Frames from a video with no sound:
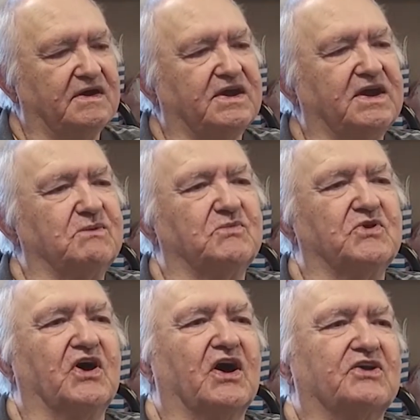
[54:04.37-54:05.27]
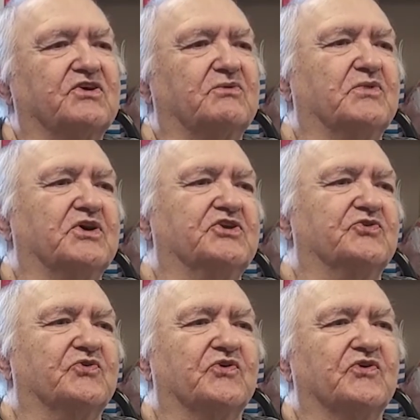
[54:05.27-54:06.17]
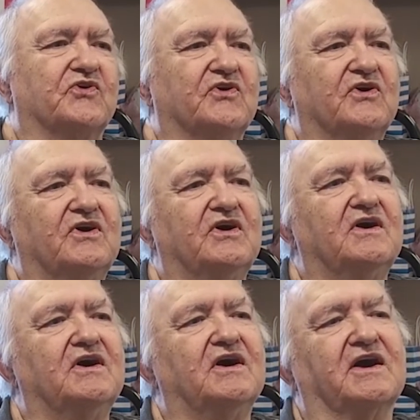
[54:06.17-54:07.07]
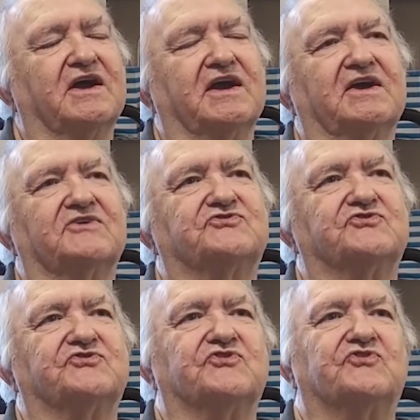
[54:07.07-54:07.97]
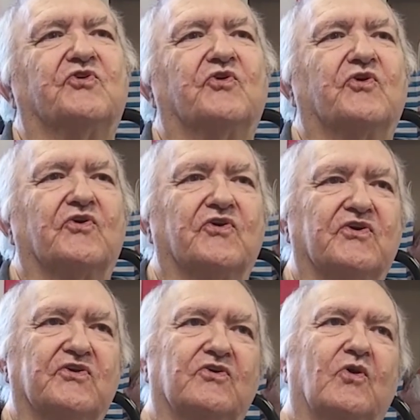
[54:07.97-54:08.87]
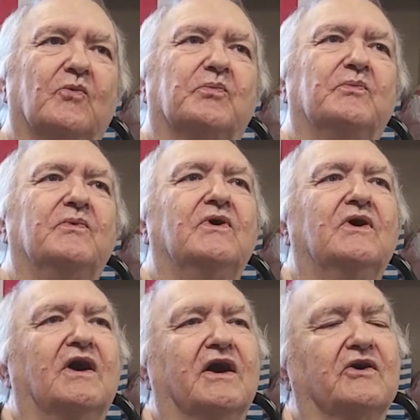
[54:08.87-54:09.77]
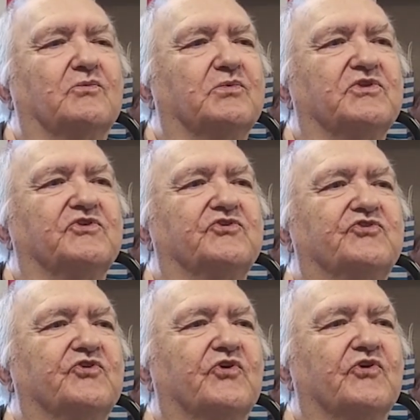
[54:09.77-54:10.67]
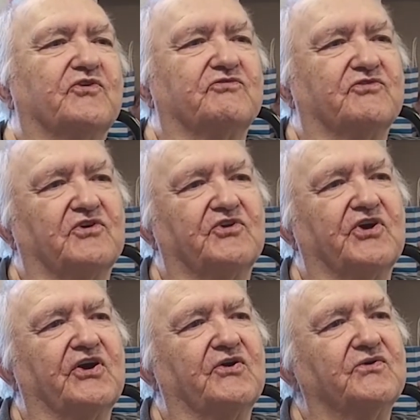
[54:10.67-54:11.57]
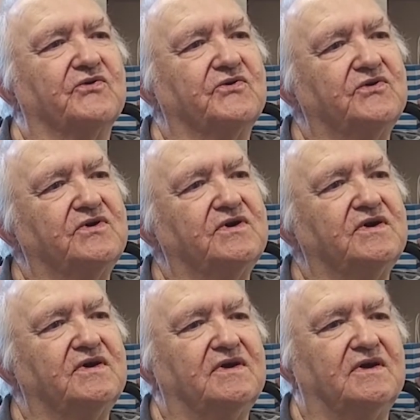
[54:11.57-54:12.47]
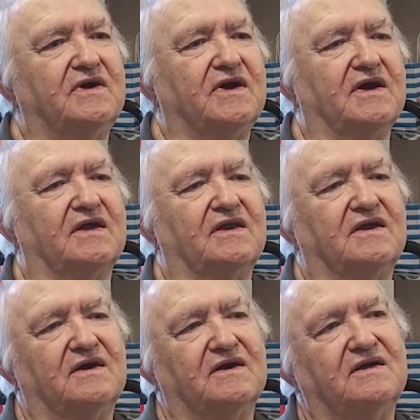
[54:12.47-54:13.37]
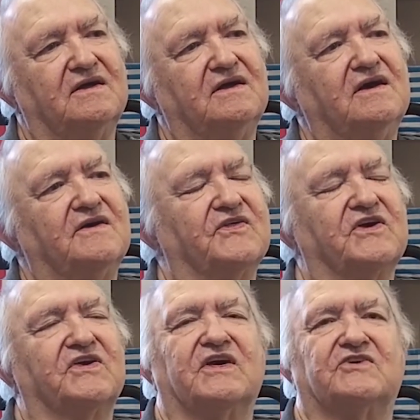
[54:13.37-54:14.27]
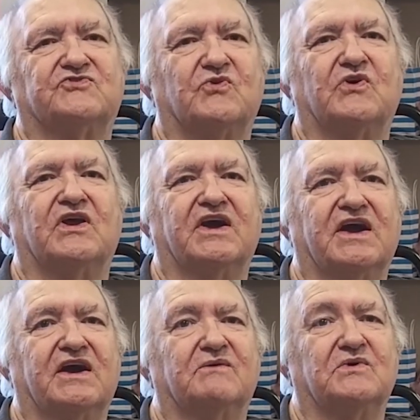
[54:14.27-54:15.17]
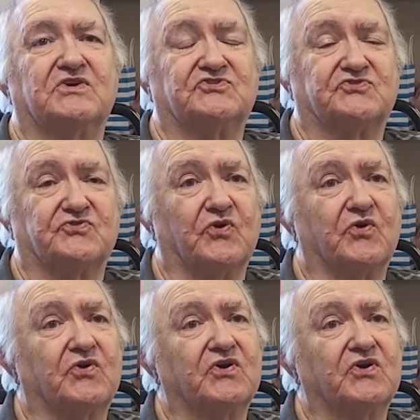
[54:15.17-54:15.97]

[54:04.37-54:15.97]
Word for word: came and knocked on my door. I answered the door and op I opened the door and fell down. Mm. And uh, I think that's when I had my stroke.